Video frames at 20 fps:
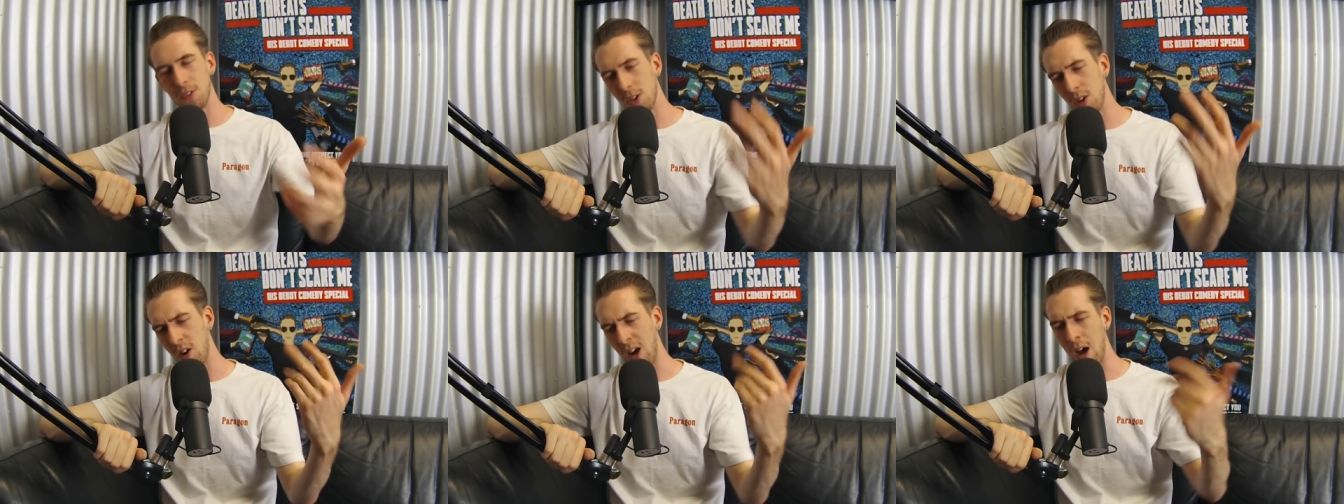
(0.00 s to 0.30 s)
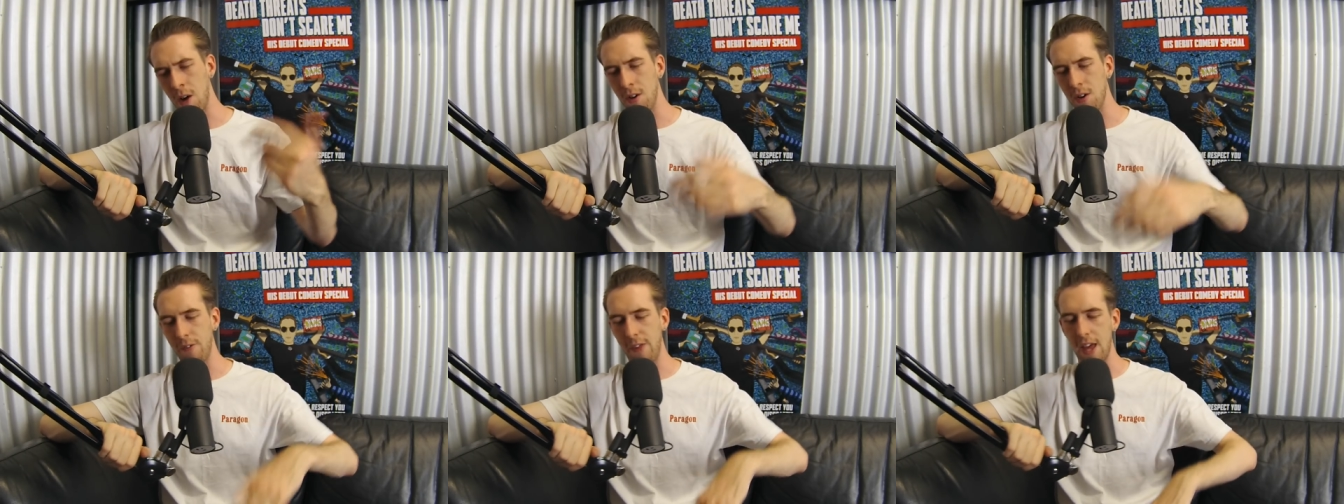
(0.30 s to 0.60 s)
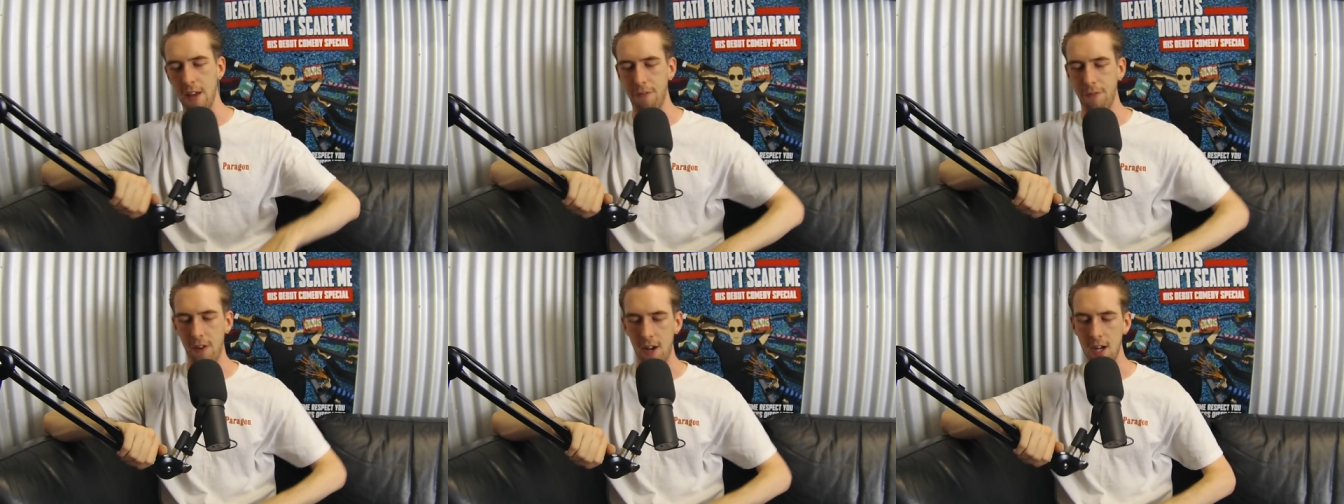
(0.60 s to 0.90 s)
However,
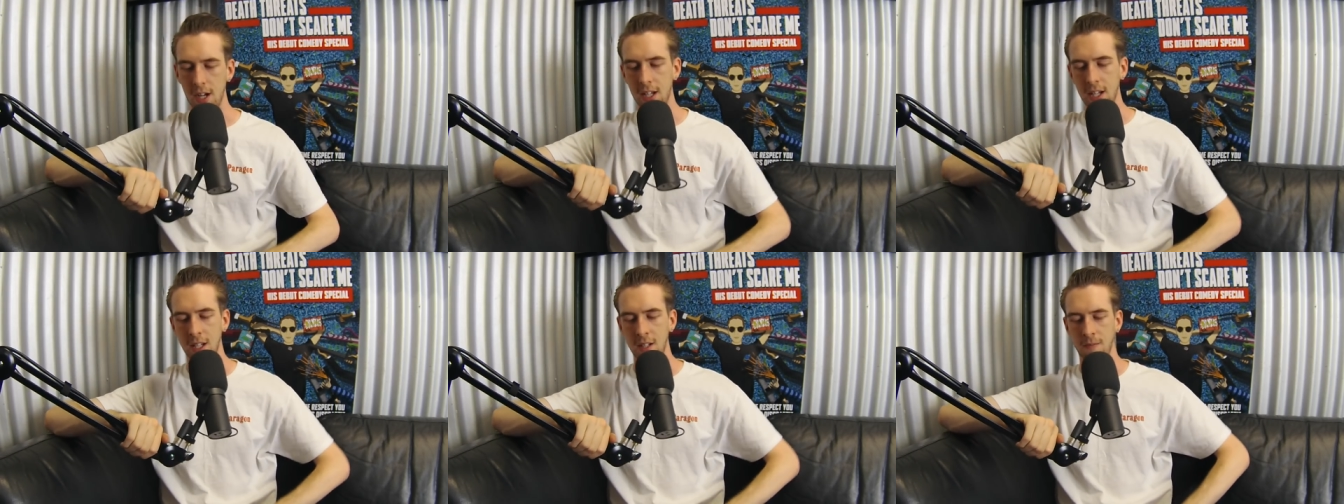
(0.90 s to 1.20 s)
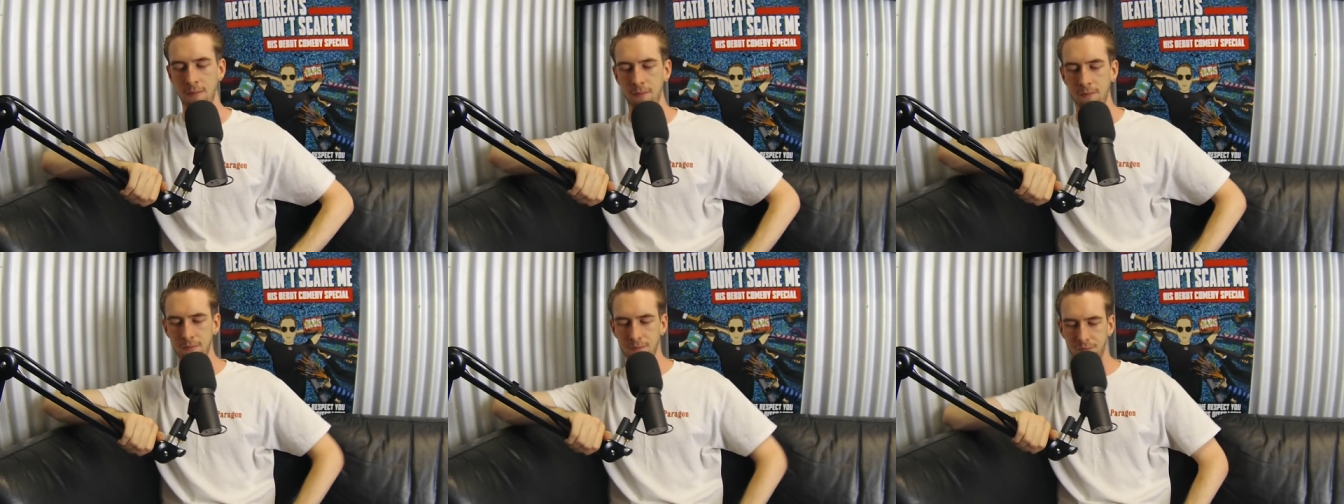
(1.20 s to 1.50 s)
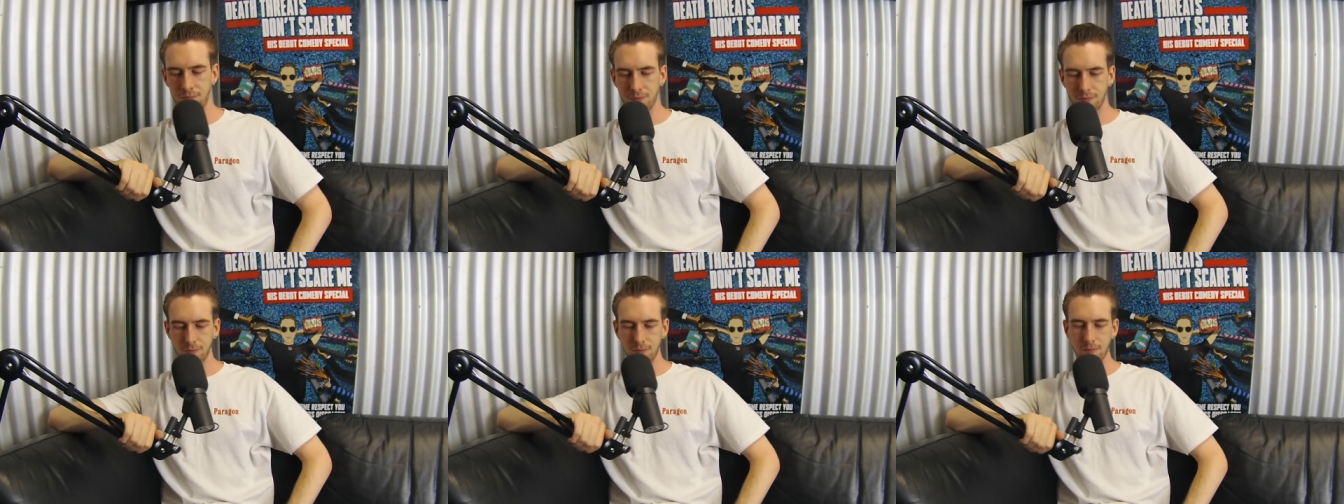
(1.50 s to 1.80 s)
that fucking
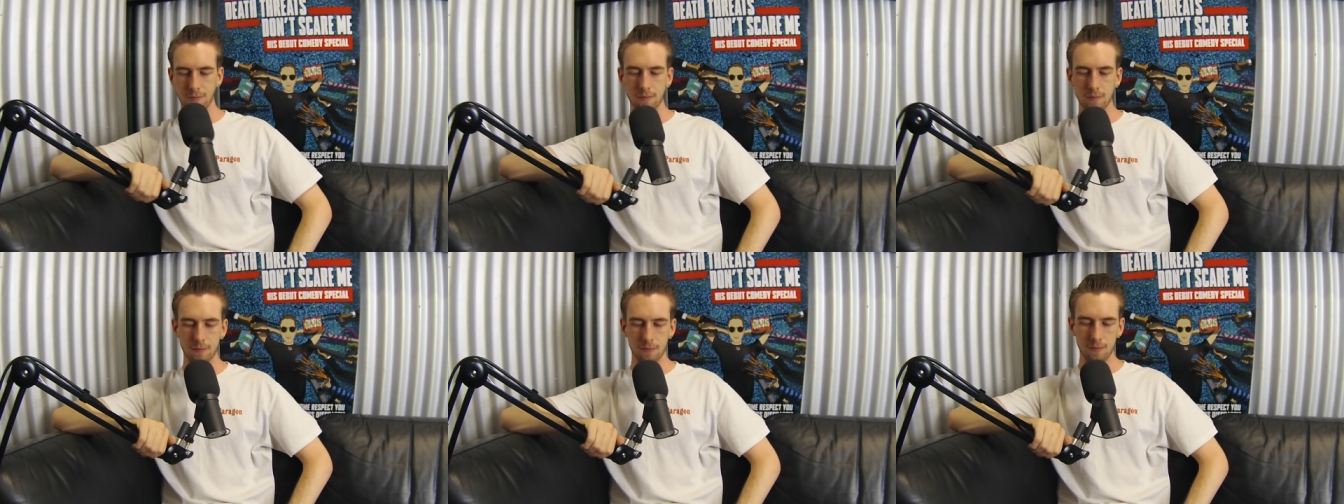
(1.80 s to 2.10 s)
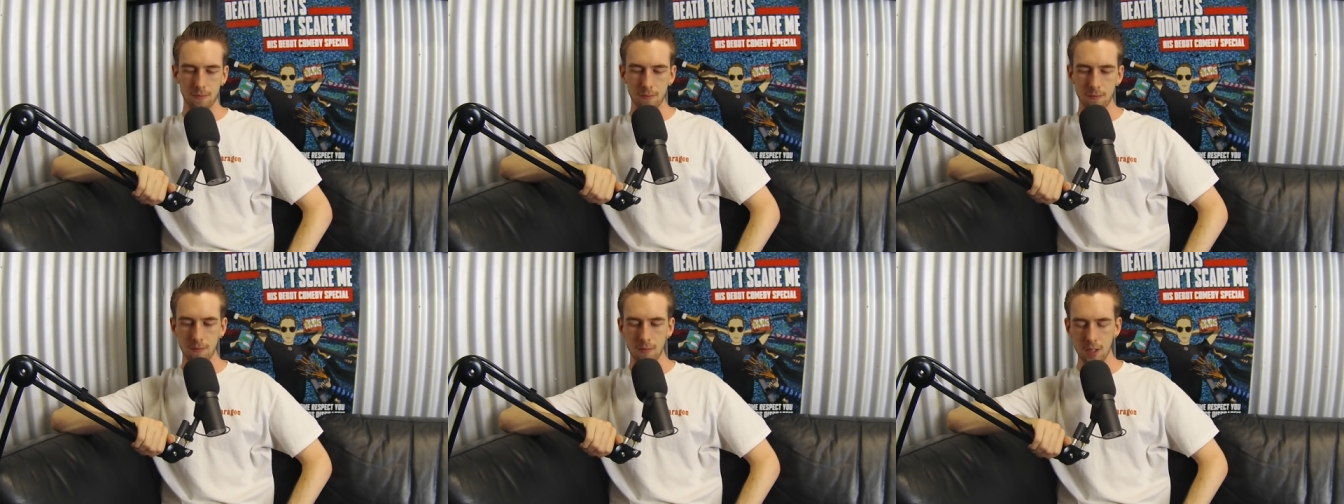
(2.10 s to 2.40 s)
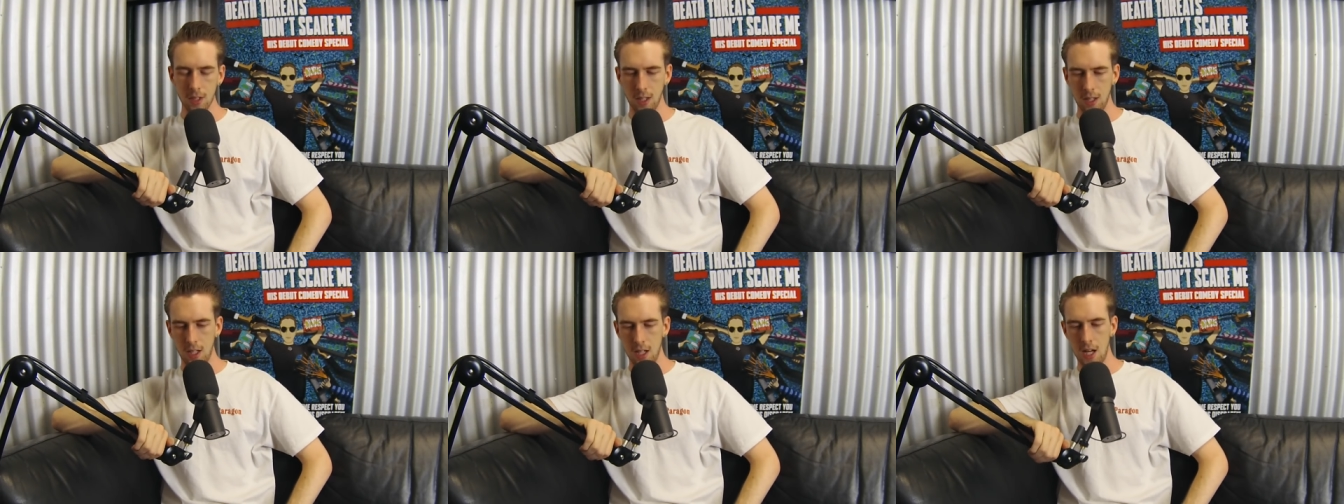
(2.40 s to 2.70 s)

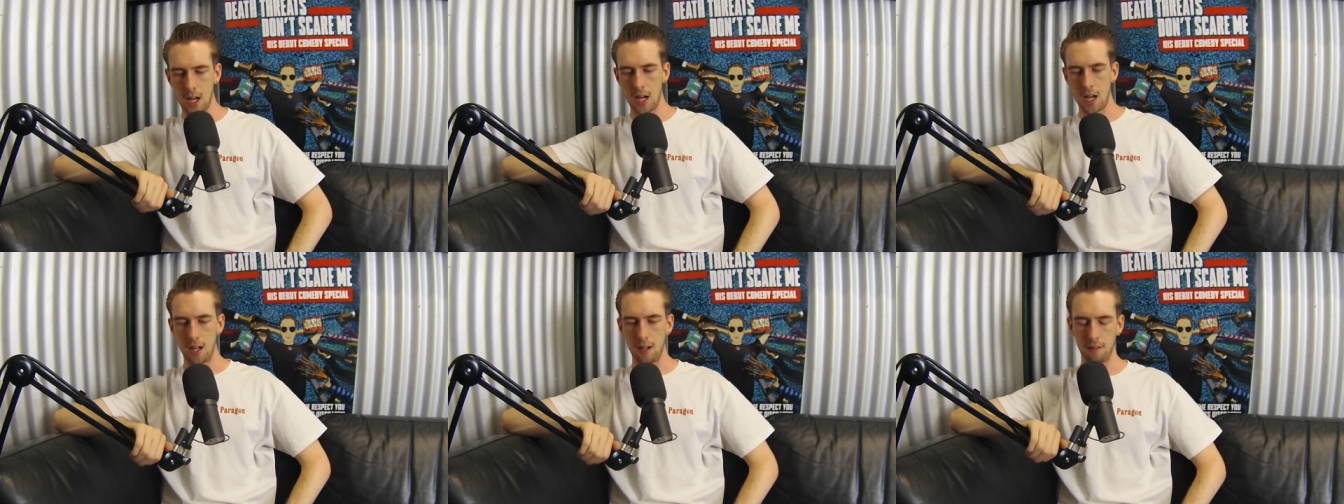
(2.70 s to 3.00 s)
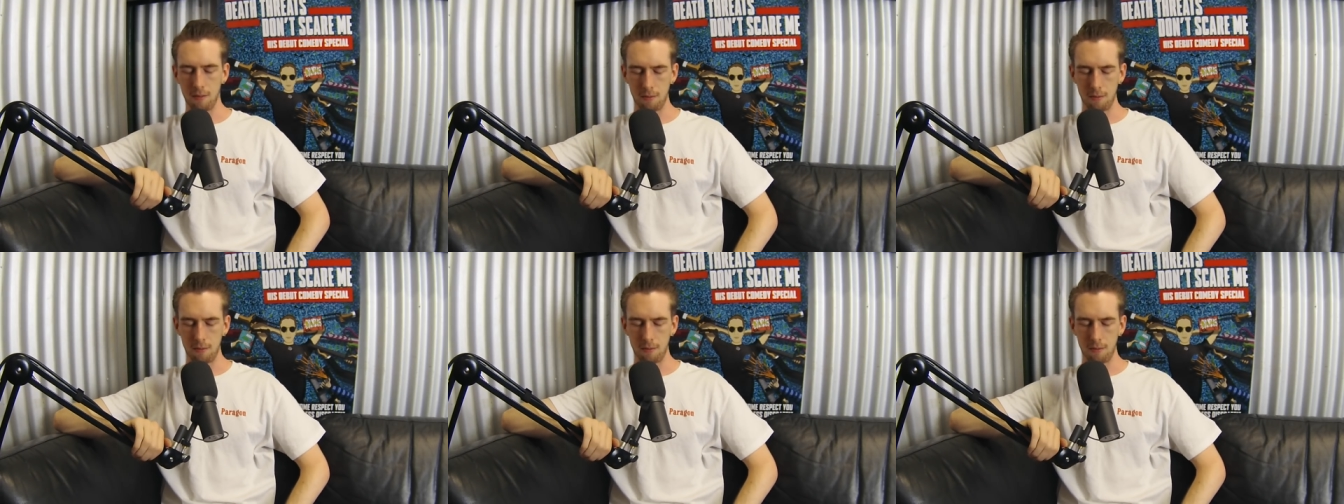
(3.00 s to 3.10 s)
uh,